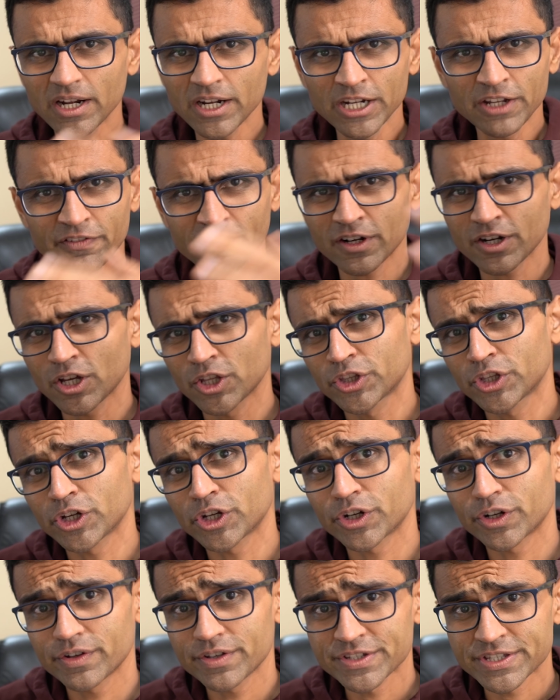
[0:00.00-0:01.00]
different
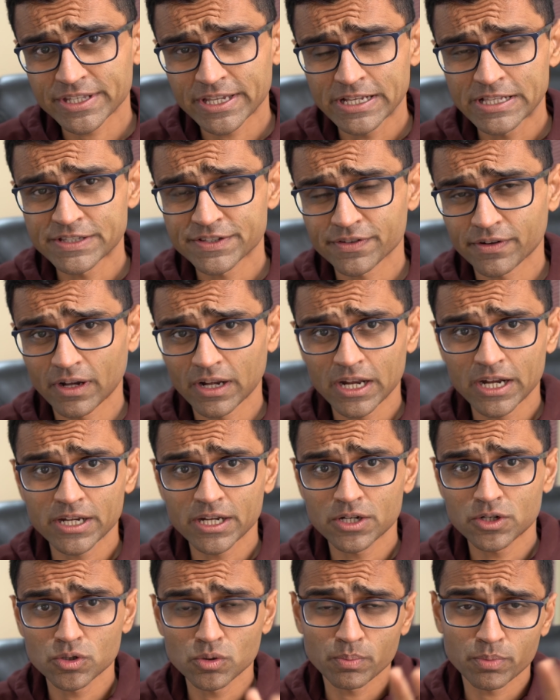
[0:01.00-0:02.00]
other skills
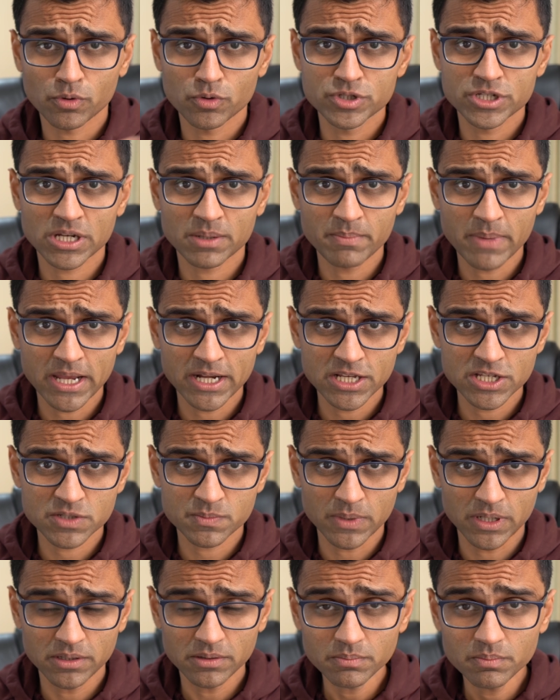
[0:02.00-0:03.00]
related to project
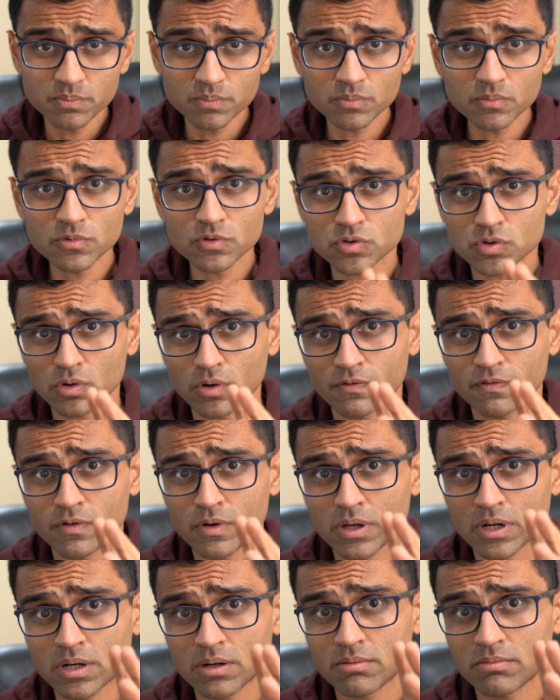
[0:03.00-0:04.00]
management. So if
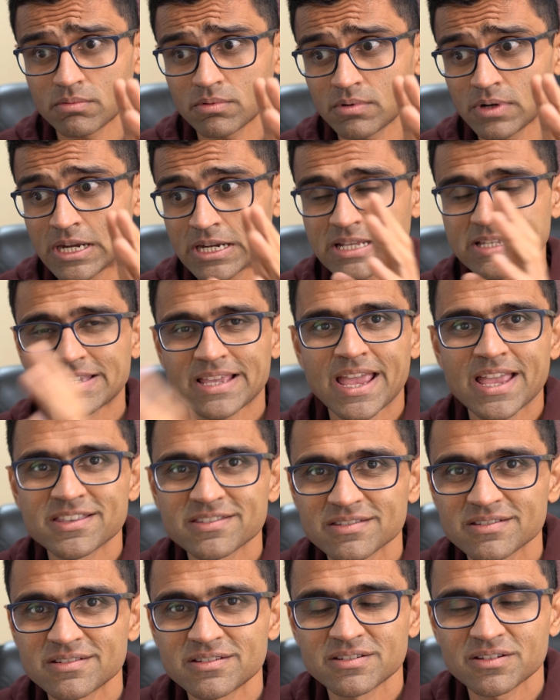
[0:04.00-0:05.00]
you are a data
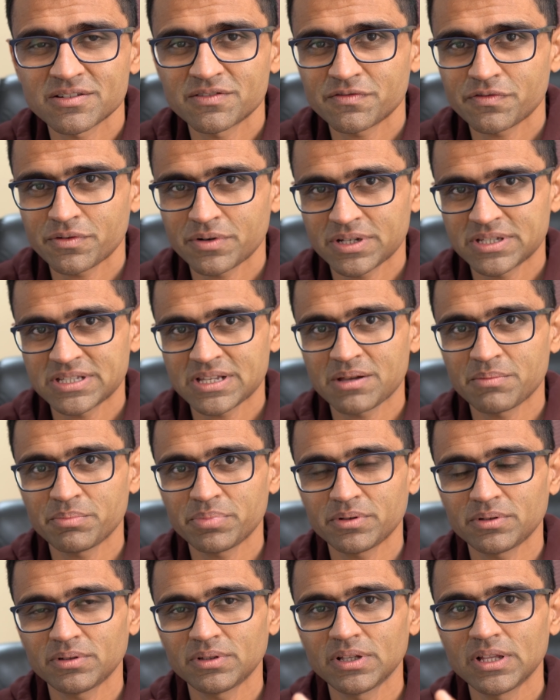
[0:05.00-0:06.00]
science intern, for
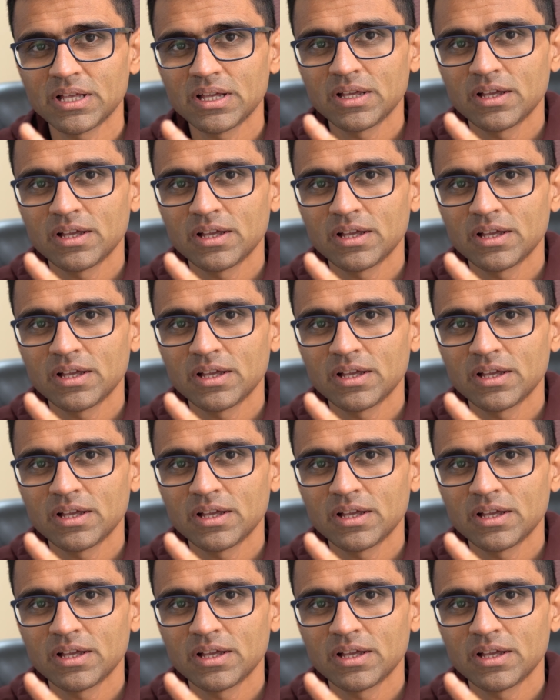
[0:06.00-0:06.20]
example,